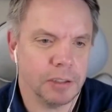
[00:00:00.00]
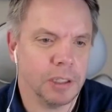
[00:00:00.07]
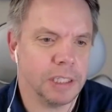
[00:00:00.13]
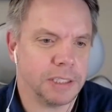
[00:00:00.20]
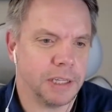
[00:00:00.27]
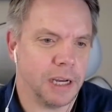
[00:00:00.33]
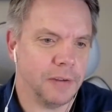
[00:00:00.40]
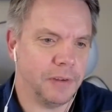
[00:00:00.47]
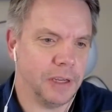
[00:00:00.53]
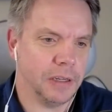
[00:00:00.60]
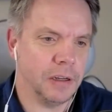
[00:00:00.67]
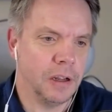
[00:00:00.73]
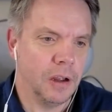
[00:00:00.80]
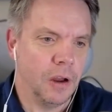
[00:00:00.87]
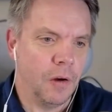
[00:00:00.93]
So let's dive
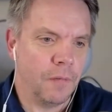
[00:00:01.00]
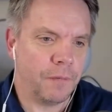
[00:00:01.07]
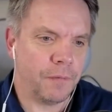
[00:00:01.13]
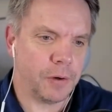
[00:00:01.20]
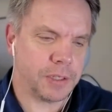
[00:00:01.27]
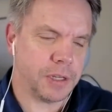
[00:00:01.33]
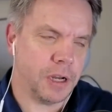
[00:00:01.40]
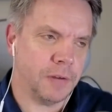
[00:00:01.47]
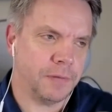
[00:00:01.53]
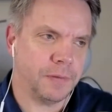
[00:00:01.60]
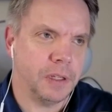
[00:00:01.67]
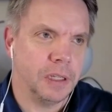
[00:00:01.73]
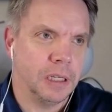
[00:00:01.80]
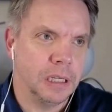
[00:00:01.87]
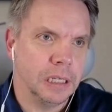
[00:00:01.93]
in. First off,
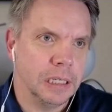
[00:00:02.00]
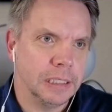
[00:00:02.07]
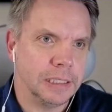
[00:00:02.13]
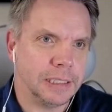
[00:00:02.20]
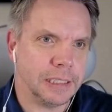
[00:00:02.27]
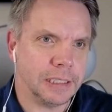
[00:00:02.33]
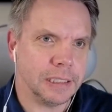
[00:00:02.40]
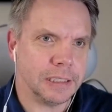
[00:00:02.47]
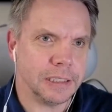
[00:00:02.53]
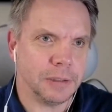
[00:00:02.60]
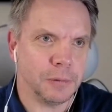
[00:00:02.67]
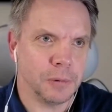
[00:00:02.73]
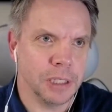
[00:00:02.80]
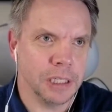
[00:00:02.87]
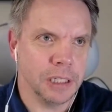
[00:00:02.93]
does it
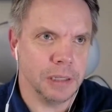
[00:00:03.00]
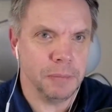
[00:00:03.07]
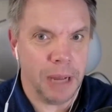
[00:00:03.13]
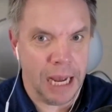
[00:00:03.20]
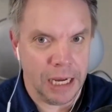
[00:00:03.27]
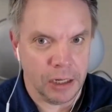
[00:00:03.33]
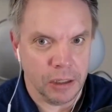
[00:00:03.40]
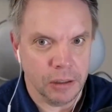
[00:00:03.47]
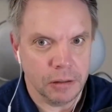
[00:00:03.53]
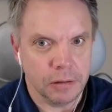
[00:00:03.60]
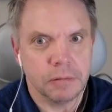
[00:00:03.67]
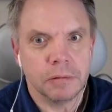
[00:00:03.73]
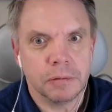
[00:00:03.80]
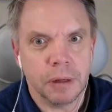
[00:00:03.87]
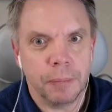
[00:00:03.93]
really matter?
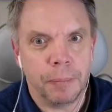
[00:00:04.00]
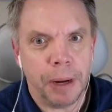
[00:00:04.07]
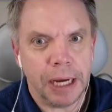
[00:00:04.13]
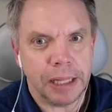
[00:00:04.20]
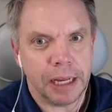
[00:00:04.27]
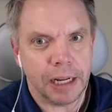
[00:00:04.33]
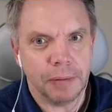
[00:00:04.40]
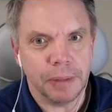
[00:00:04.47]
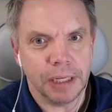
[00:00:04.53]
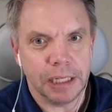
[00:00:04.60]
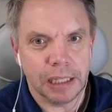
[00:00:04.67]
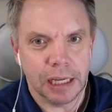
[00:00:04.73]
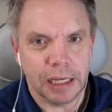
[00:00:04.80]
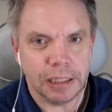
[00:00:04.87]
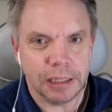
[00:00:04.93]
By that, I mean,
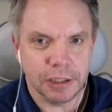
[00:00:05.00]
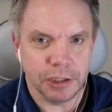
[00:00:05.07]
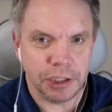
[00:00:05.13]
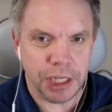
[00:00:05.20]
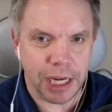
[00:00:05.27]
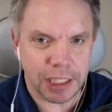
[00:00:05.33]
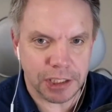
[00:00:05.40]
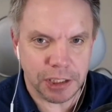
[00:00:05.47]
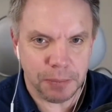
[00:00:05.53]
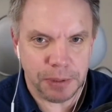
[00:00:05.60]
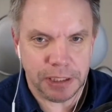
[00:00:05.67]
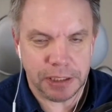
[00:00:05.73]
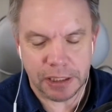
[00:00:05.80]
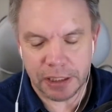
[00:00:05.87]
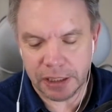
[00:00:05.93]
like, there's
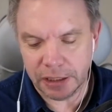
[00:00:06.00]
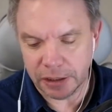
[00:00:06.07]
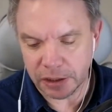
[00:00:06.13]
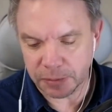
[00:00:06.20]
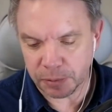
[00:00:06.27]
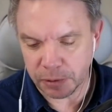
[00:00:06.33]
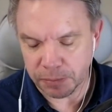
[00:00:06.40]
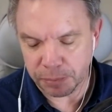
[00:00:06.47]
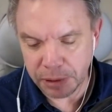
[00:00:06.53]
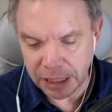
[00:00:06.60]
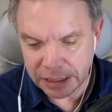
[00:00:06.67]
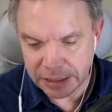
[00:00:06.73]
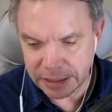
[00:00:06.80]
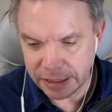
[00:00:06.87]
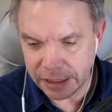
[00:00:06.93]
Chat-GPT, there's
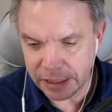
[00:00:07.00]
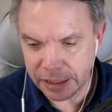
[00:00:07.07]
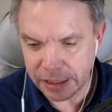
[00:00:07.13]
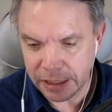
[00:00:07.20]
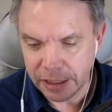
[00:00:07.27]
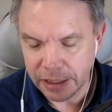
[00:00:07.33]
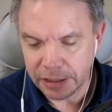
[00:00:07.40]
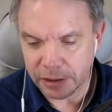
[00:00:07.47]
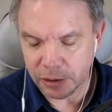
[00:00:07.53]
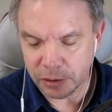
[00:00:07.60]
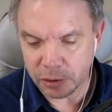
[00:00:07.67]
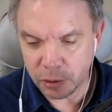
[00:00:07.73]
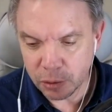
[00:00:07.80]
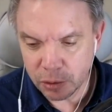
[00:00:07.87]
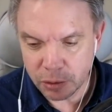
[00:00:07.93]
Perplexity, there's
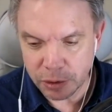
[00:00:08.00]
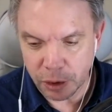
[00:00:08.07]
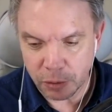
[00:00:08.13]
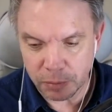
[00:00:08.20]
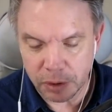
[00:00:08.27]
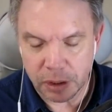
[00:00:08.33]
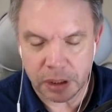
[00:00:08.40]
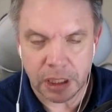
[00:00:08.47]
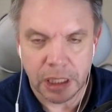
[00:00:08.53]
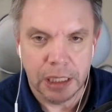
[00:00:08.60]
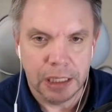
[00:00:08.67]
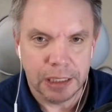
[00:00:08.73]
Google Notebook.